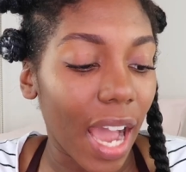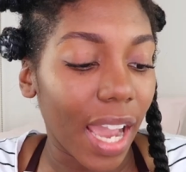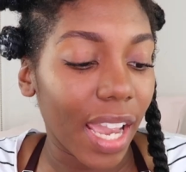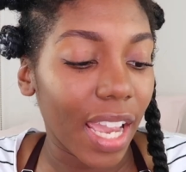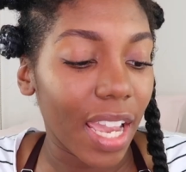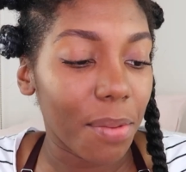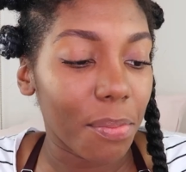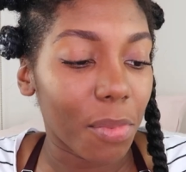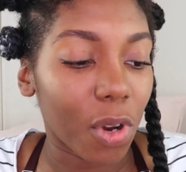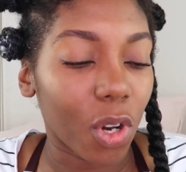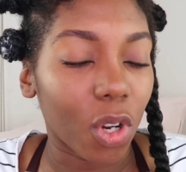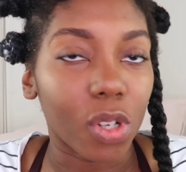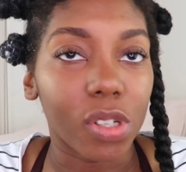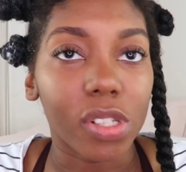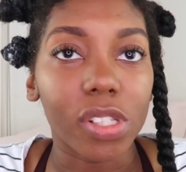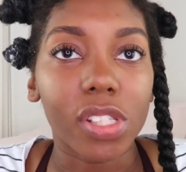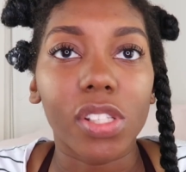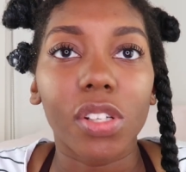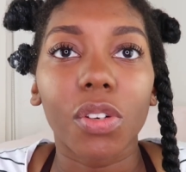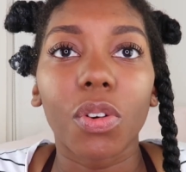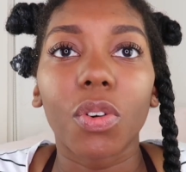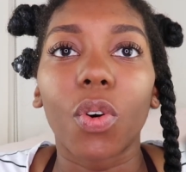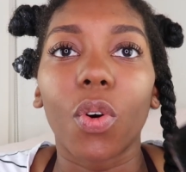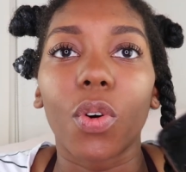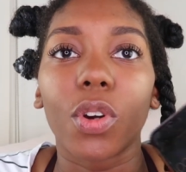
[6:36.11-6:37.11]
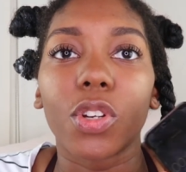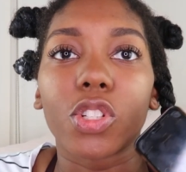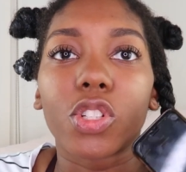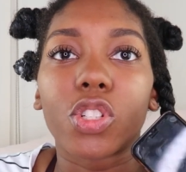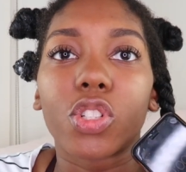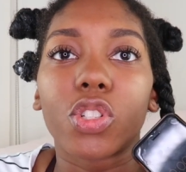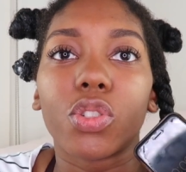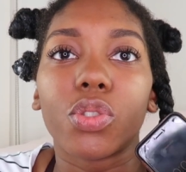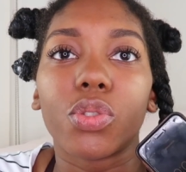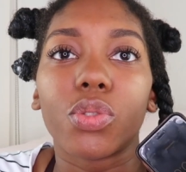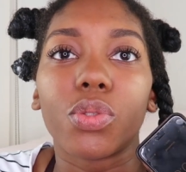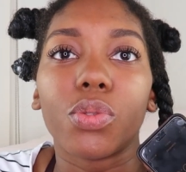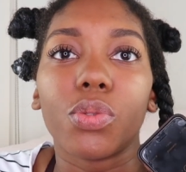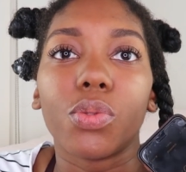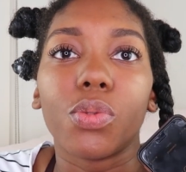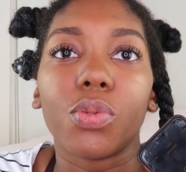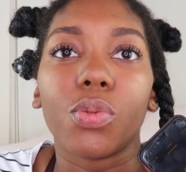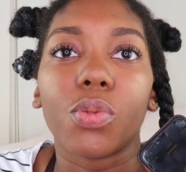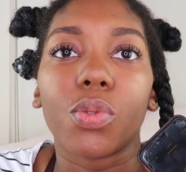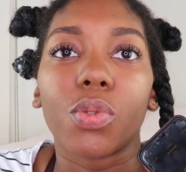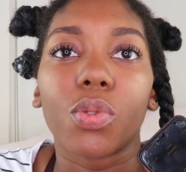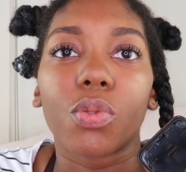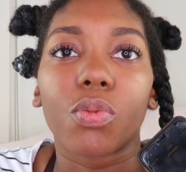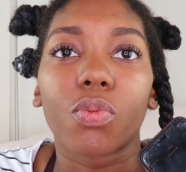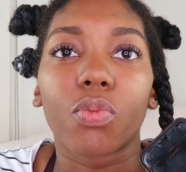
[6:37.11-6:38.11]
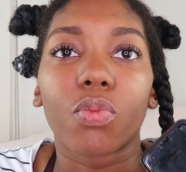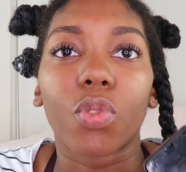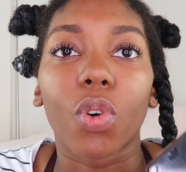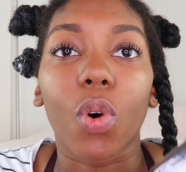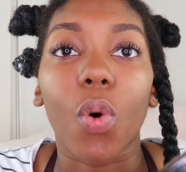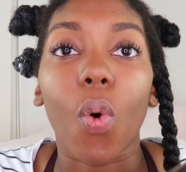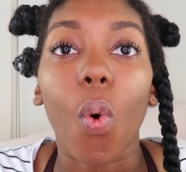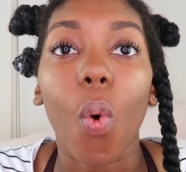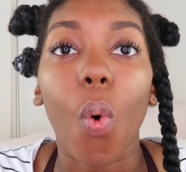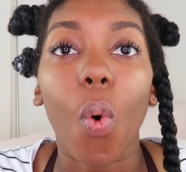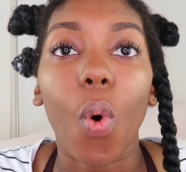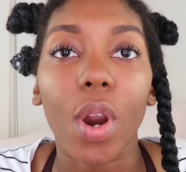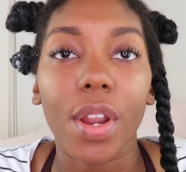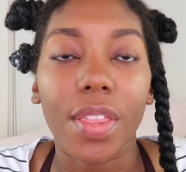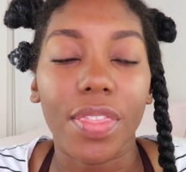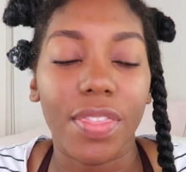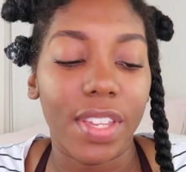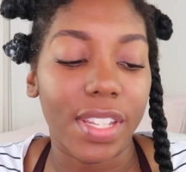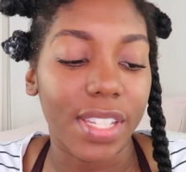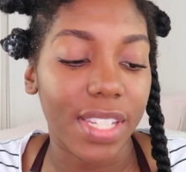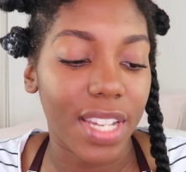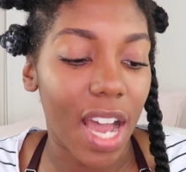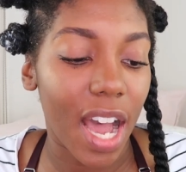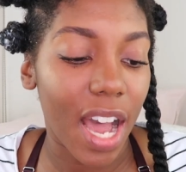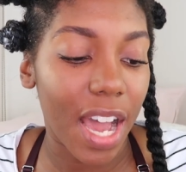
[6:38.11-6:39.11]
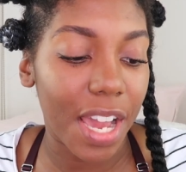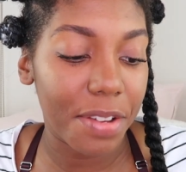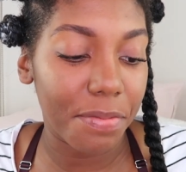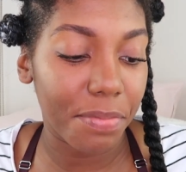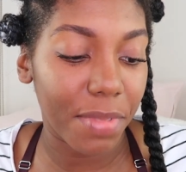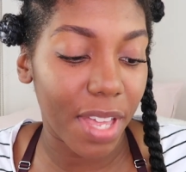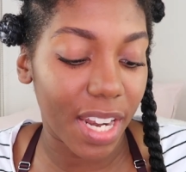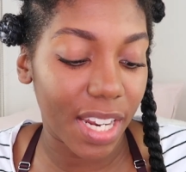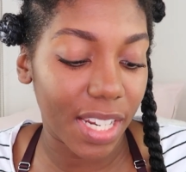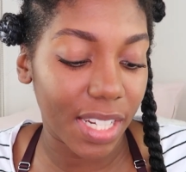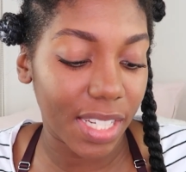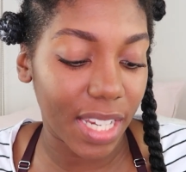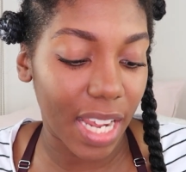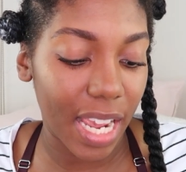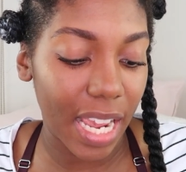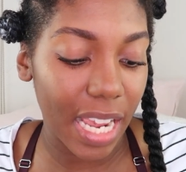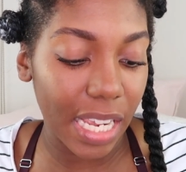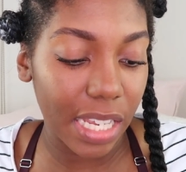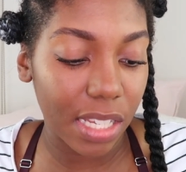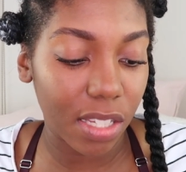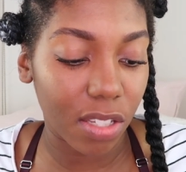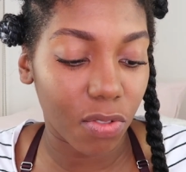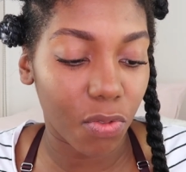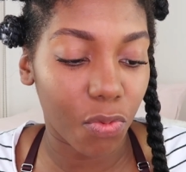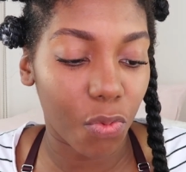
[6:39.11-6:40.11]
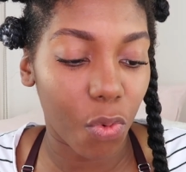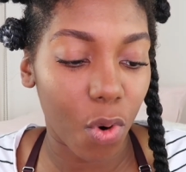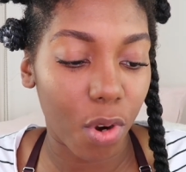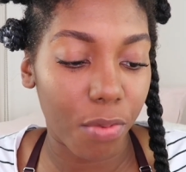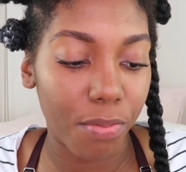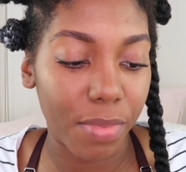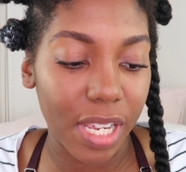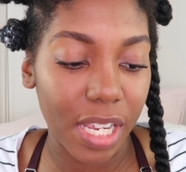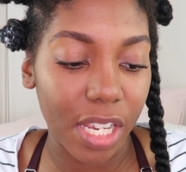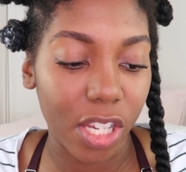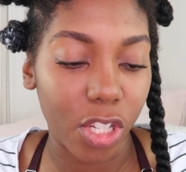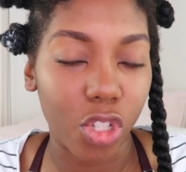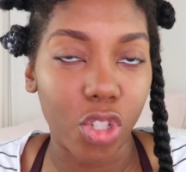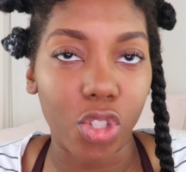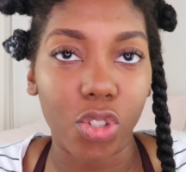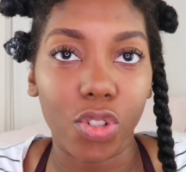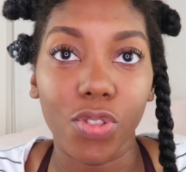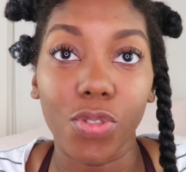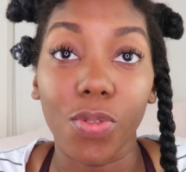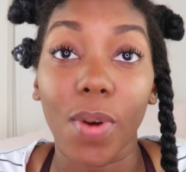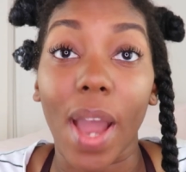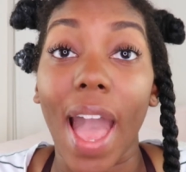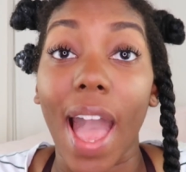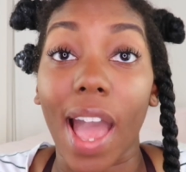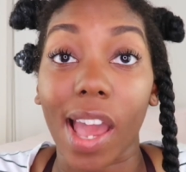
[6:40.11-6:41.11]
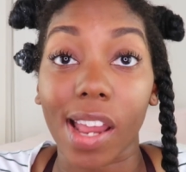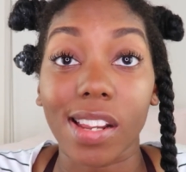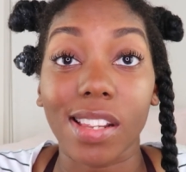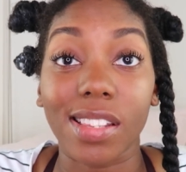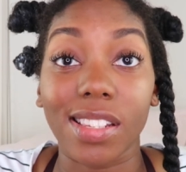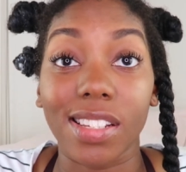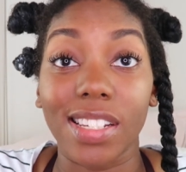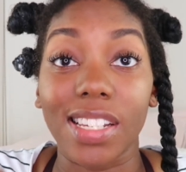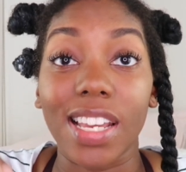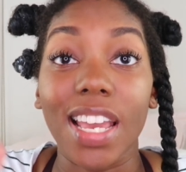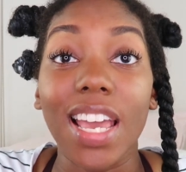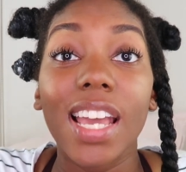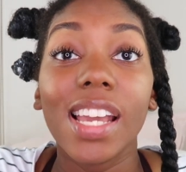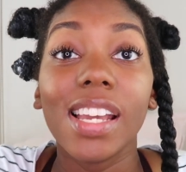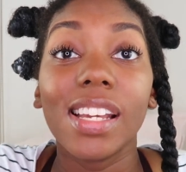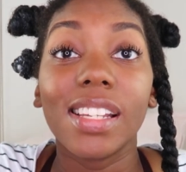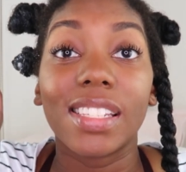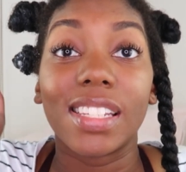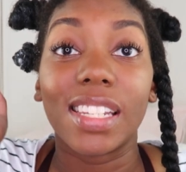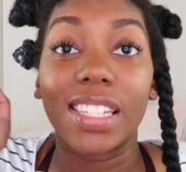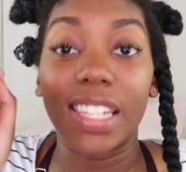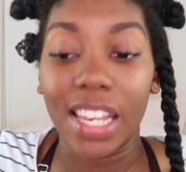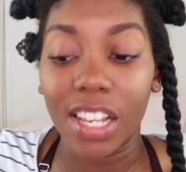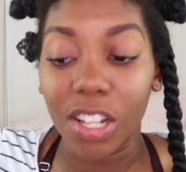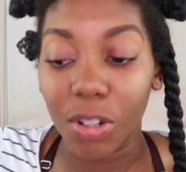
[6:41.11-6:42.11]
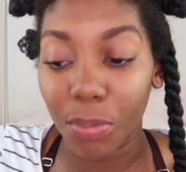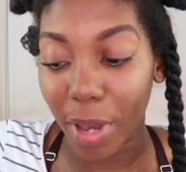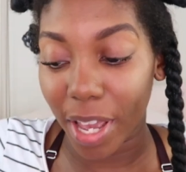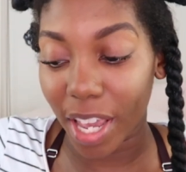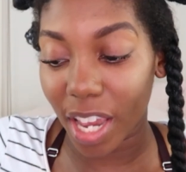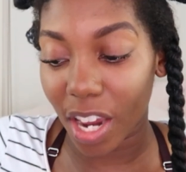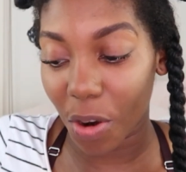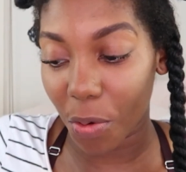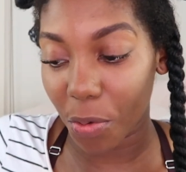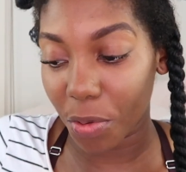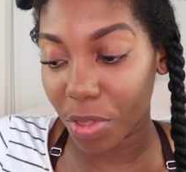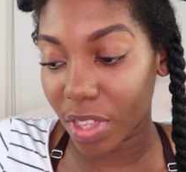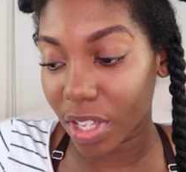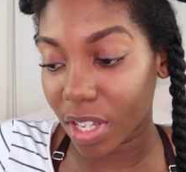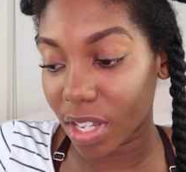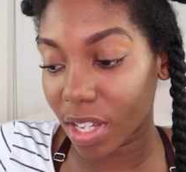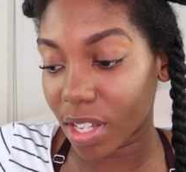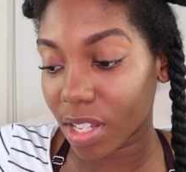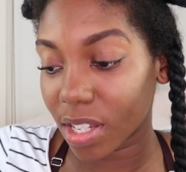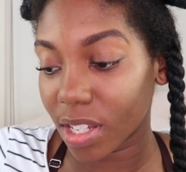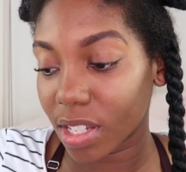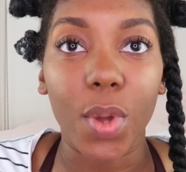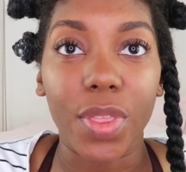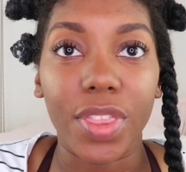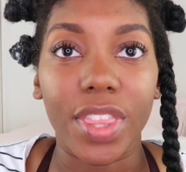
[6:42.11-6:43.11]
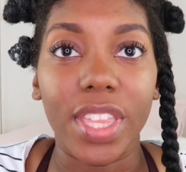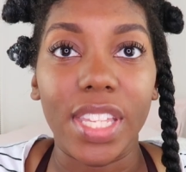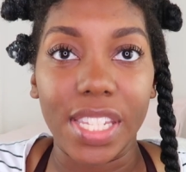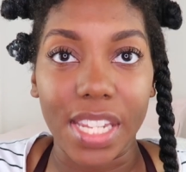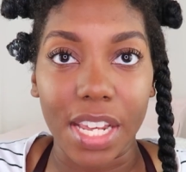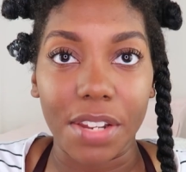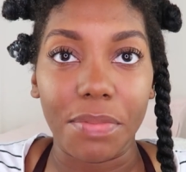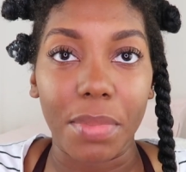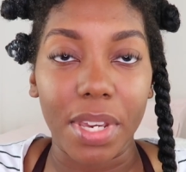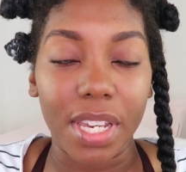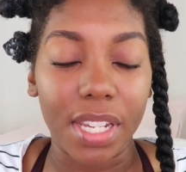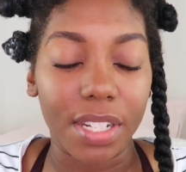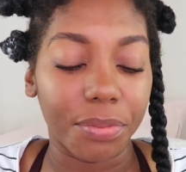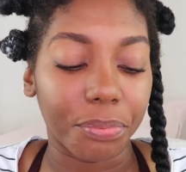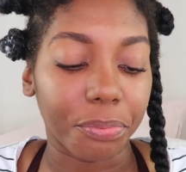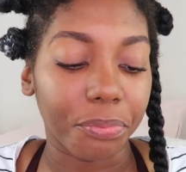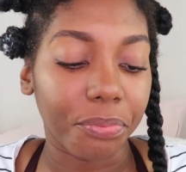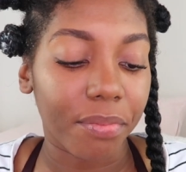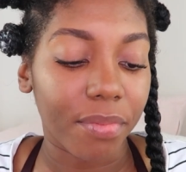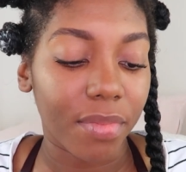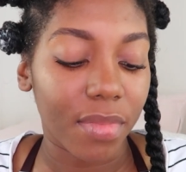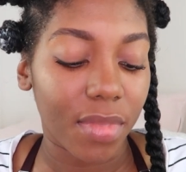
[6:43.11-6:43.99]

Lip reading: I am also going to record the time that it takes for me to actually detangle my hair with the Denman.